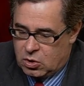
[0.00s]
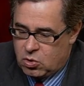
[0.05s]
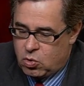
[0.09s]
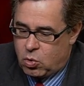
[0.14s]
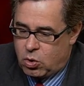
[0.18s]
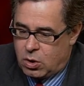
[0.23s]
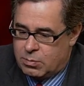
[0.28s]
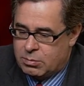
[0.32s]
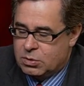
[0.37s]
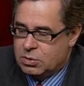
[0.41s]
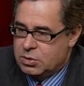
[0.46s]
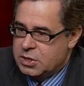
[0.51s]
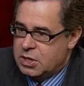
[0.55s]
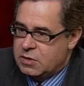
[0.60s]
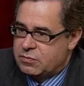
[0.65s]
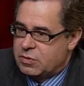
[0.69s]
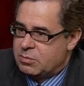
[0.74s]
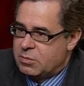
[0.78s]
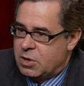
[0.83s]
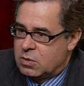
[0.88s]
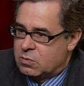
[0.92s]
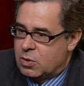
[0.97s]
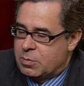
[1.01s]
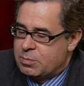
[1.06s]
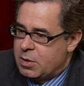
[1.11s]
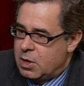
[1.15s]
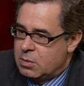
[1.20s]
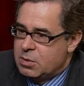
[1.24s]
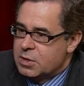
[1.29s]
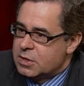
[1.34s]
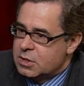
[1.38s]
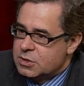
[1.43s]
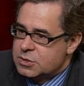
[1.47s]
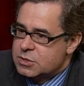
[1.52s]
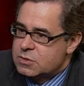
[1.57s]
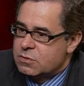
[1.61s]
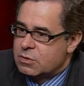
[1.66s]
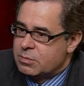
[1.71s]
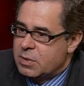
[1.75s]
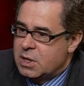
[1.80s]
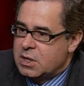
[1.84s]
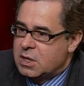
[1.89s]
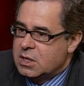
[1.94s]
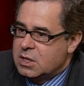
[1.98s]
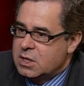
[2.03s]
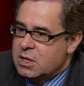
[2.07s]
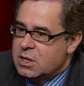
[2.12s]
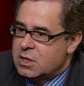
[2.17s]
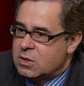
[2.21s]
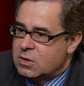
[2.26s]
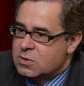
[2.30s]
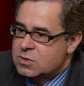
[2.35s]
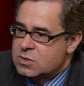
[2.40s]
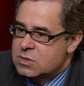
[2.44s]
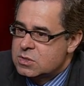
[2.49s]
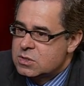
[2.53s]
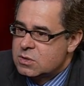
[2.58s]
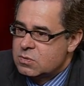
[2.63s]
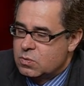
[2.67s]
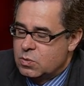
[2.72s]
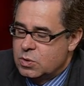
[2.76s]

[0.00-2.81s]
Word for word: core belief among Republicans for many years,